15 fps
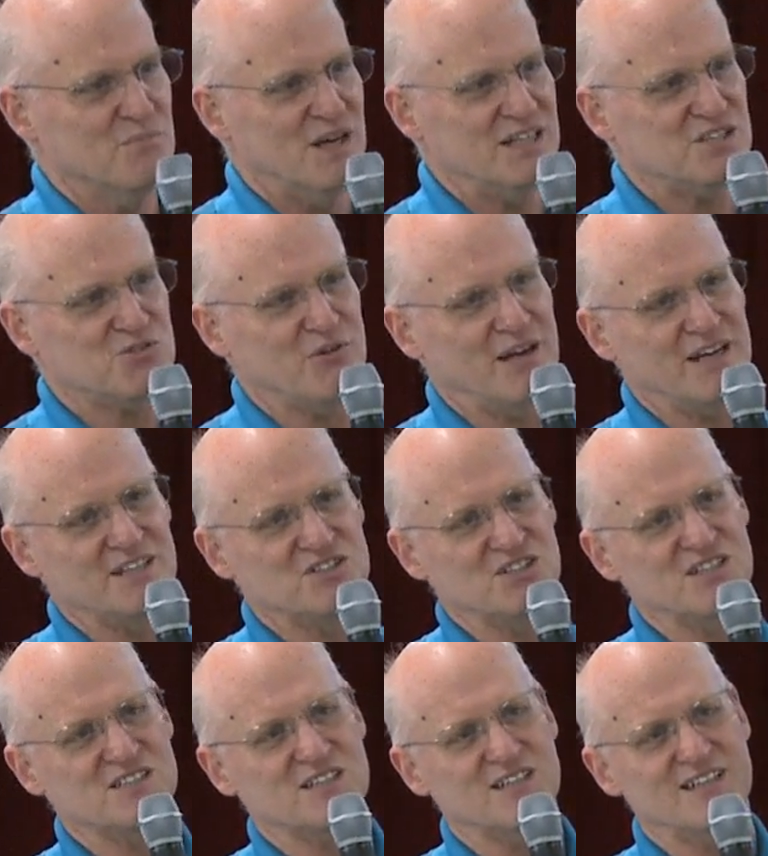My
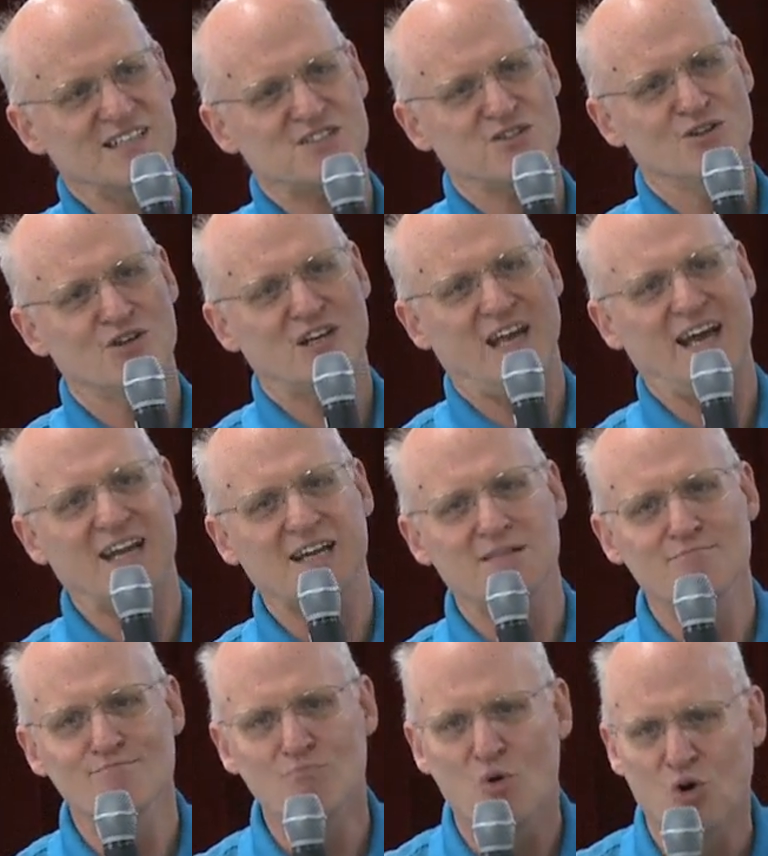strategy is, let's look at
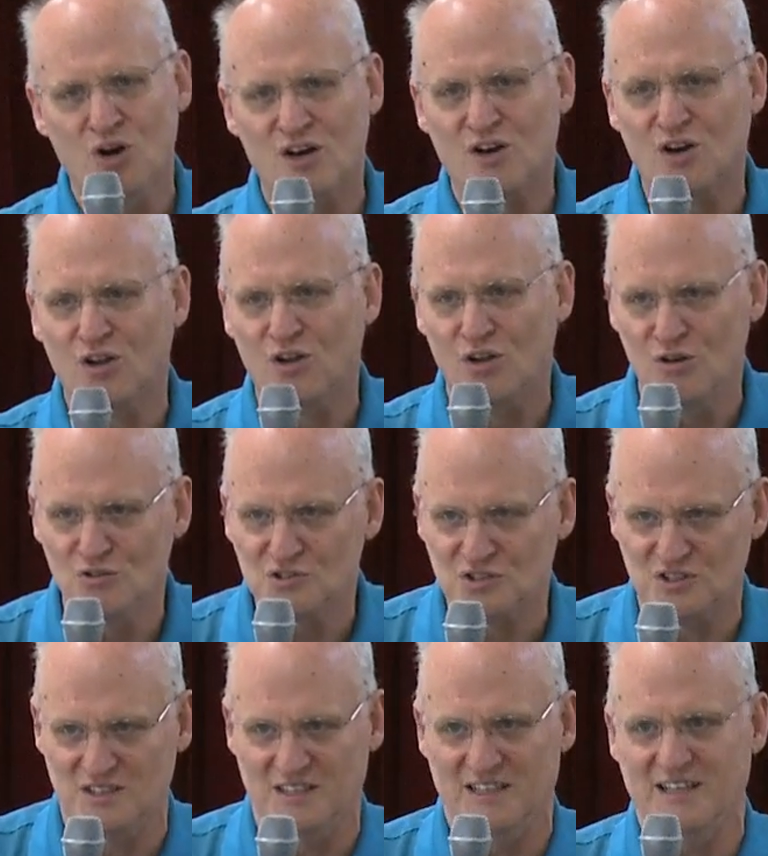it more
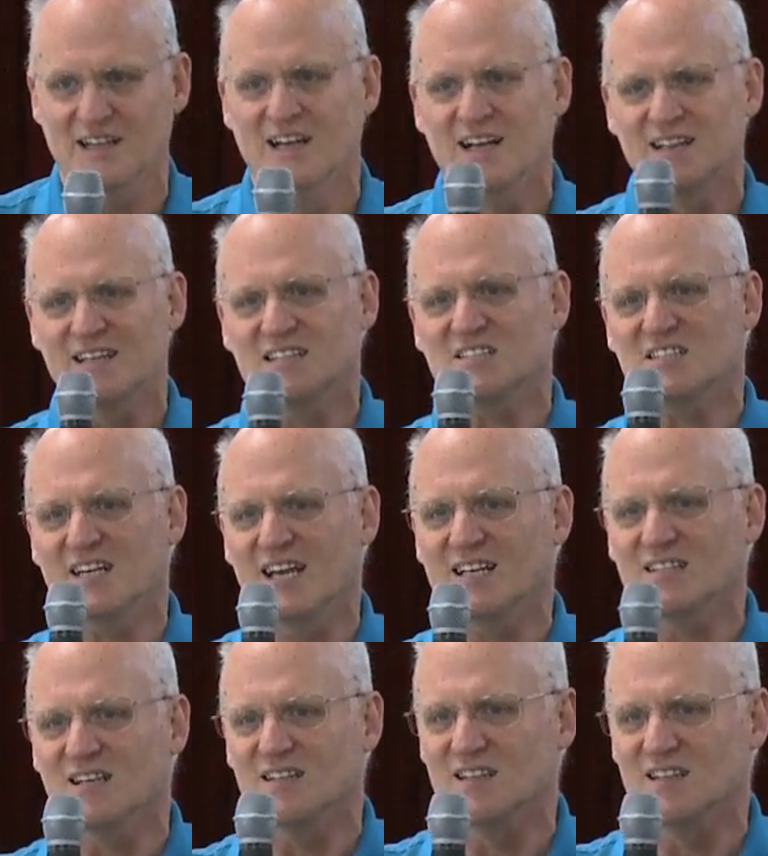closely. Let's take the